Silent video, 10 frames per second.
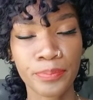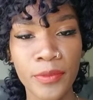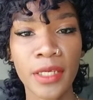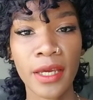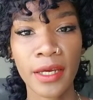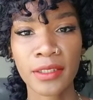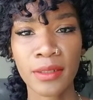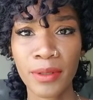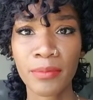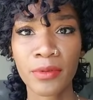yeah,
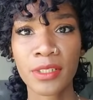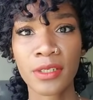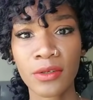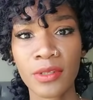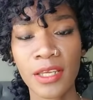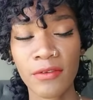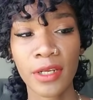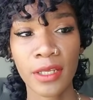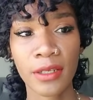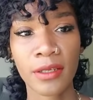some people still leave it
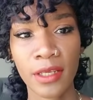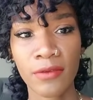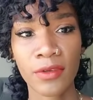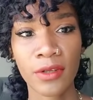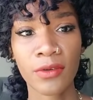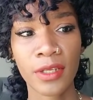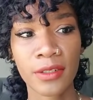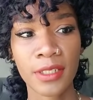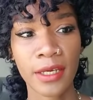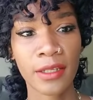in even though they're
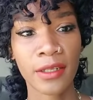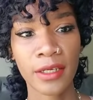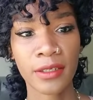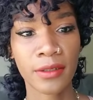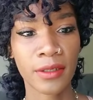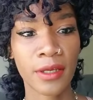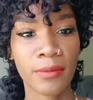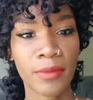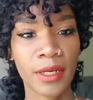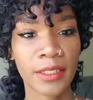cycling.
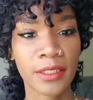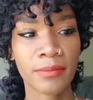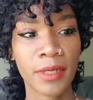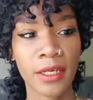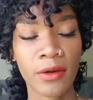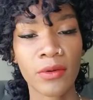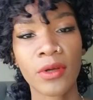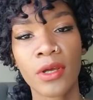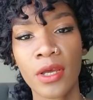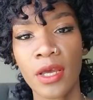But I took mine out.
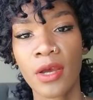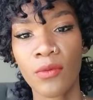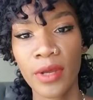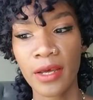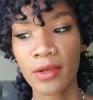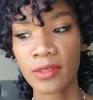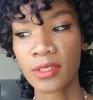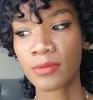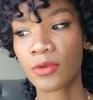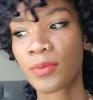What
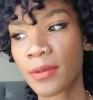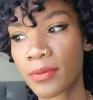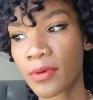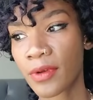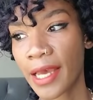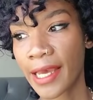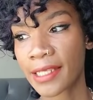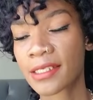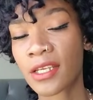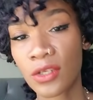else do people
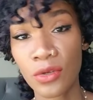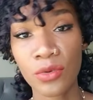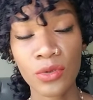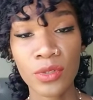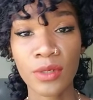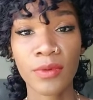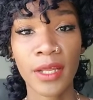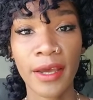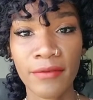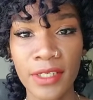ask? Can you use it
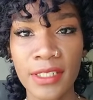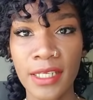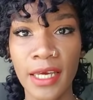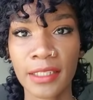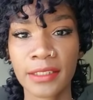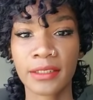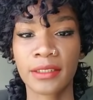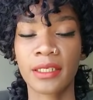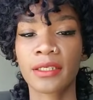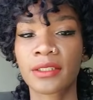while having
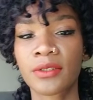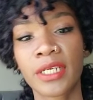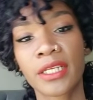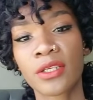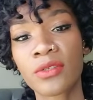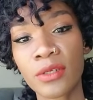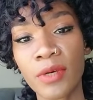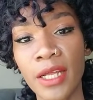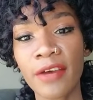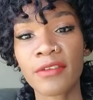sex? Yes, you can use it
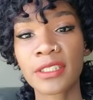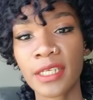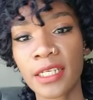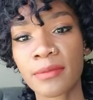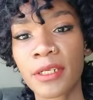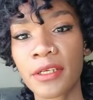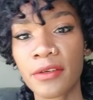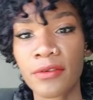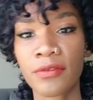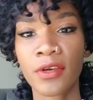while having sex, but
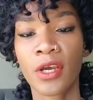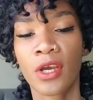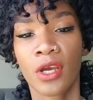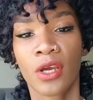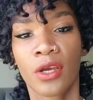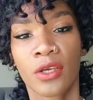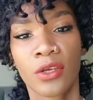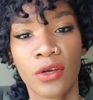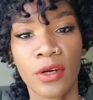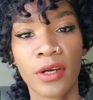
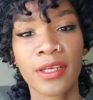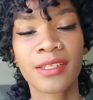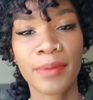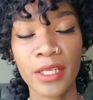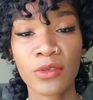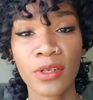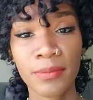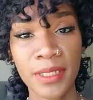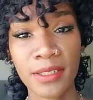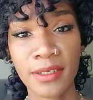it depends on the
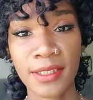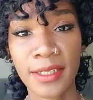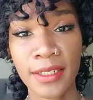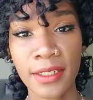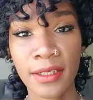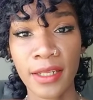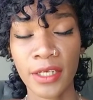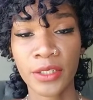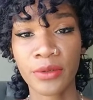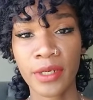position
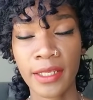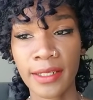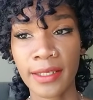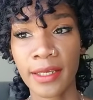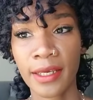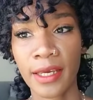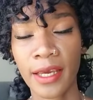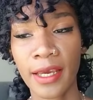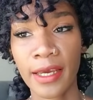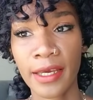that you're in
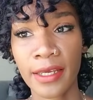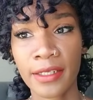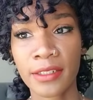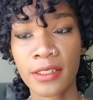and